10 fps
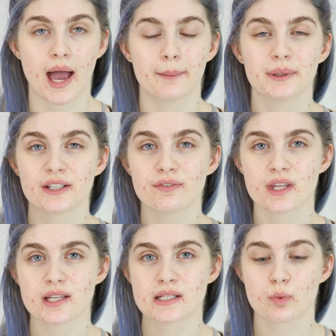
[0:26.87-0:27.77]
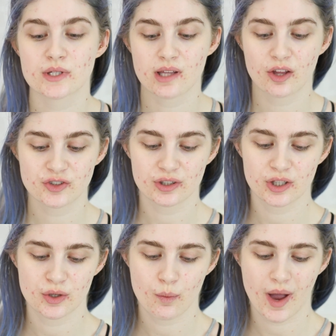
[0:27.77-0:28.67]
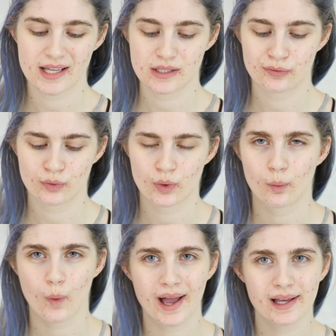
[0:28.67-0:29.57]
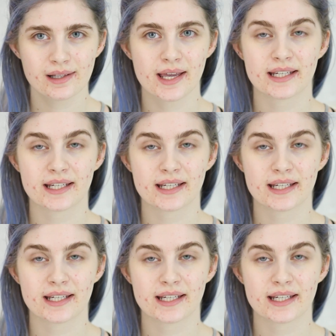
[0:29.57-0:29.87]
I believe this was launched in the US for a while